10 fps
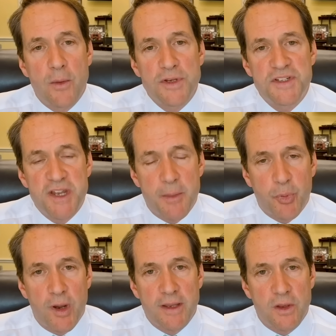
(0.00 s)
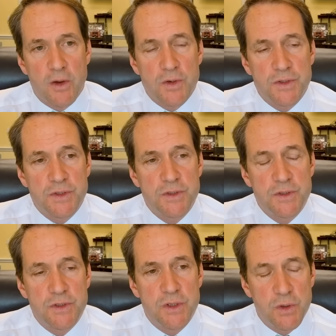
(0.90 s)
would separate those
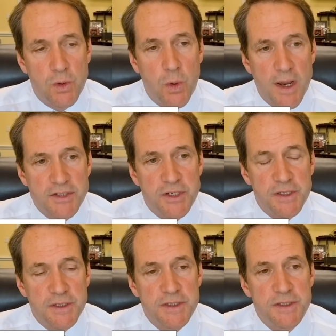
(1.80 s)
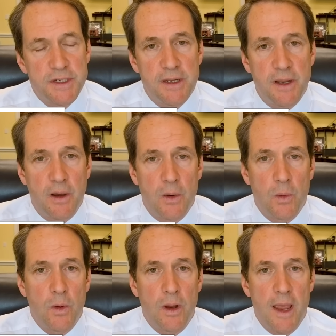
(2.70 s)
two questions. You
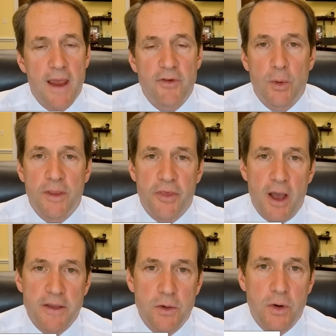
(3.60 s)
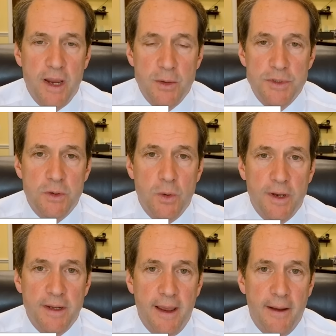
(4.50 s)
know, everyone thought Ukraine was
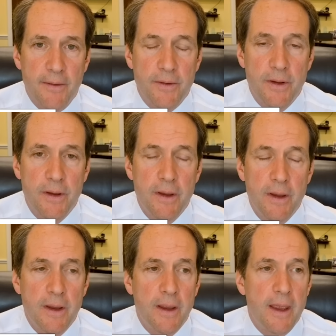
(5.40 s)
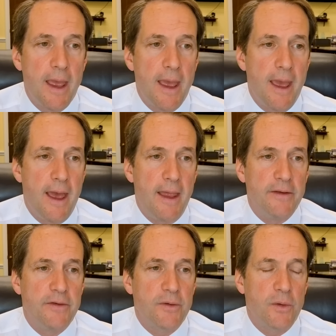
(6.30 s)
going down.
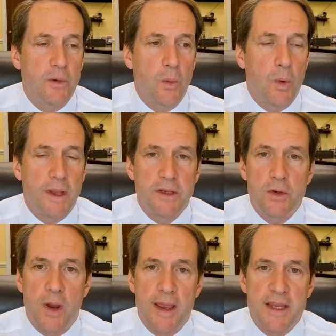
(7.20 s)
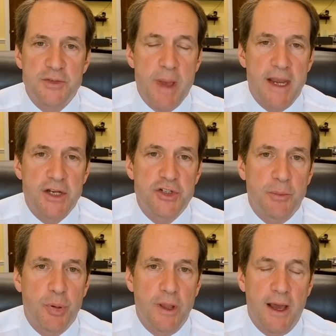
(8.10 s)
And what Ukraine has managed to
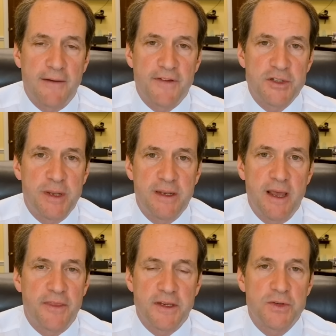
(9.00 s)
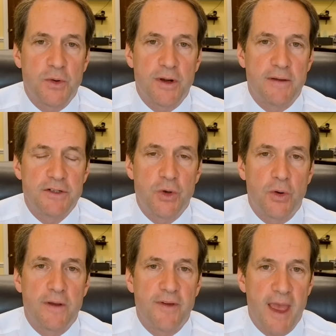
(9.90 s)
pull off has been nothing
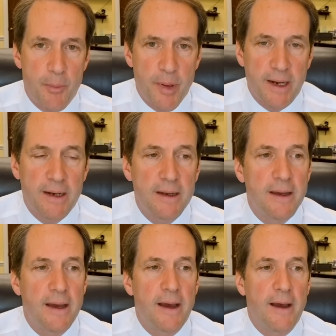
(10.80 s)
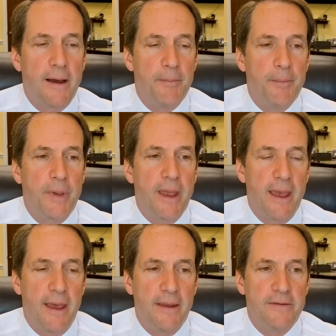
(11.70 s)
short of epic.
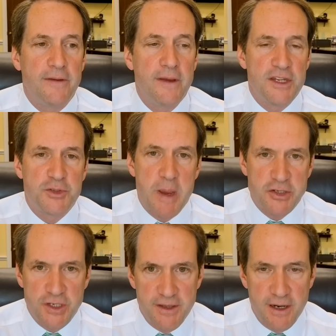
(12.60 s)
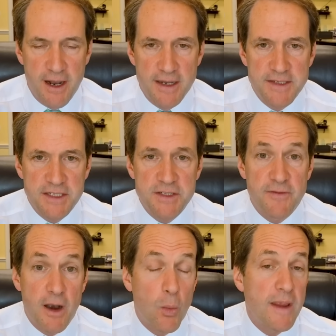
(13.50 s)
And especially in the context
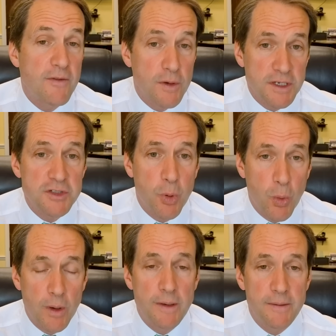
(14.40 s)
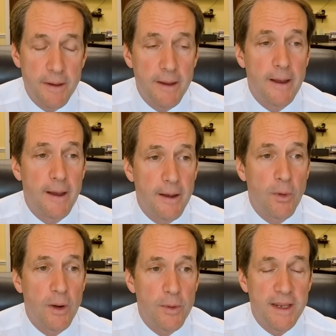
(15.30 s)
of our wavering support,
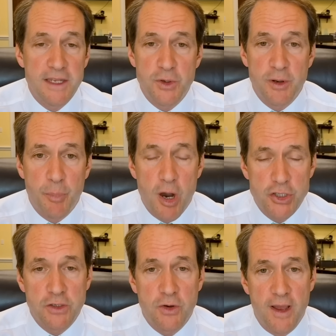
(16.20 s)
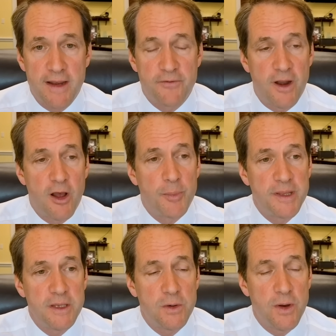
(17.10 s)
where we get sort of partial credit for
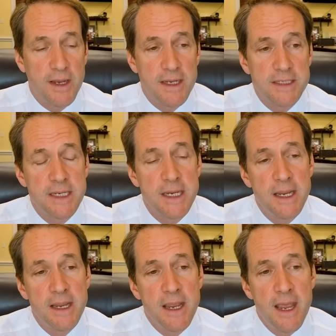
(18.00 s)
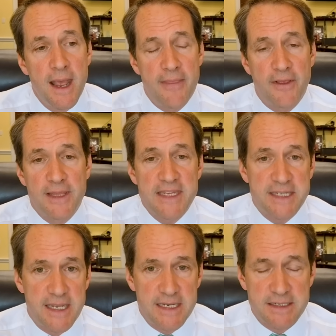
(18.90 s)
helping the Ukrainians. And the
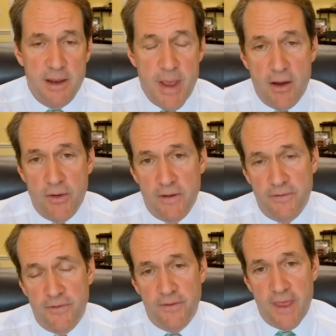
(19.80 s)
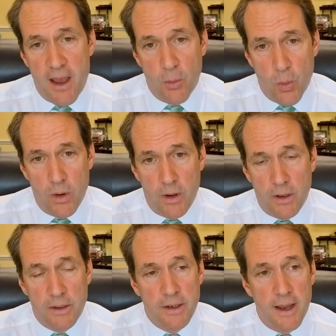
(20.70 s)
lesson that has come out of that
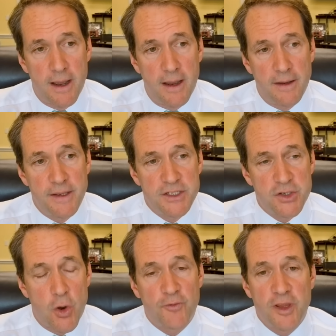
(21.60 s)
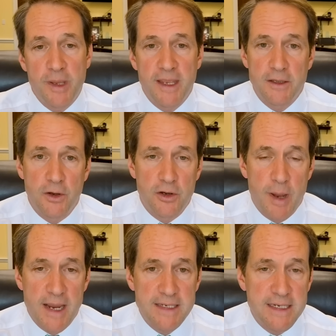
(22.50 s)
war is hopefully being learned
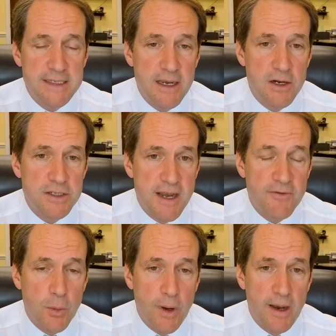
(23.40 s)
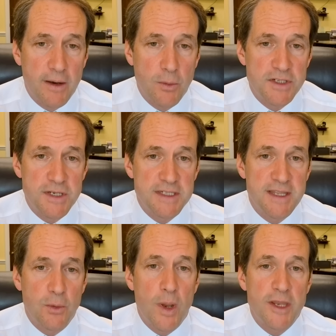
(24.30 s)
by dictators everywhere, which is
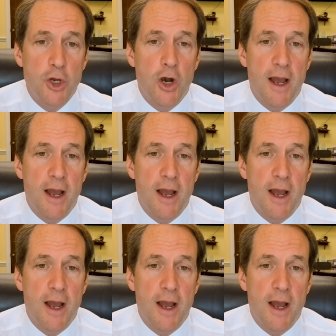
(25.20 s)
that when you're